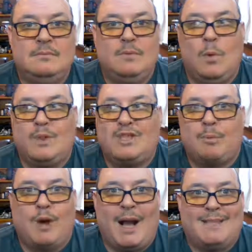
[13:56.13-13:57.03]
What's our
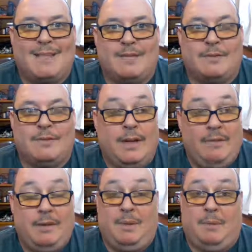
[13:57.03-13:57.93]
process for
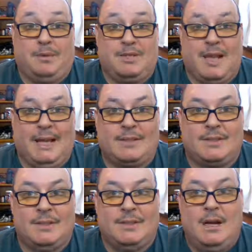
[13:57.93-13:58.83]
giving people
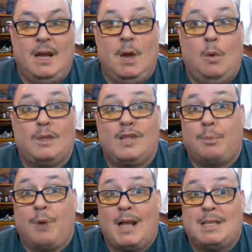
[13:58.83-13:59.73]
sites? What's our
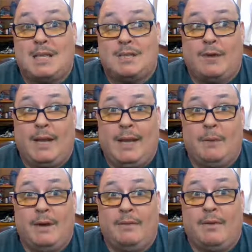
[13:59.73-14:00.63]
process for getting
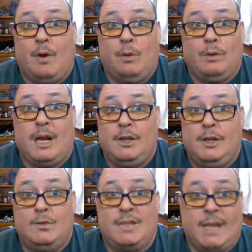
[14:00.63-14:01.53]
rid of old
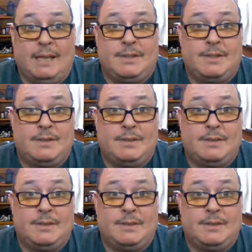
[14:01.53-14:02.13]
unused sites?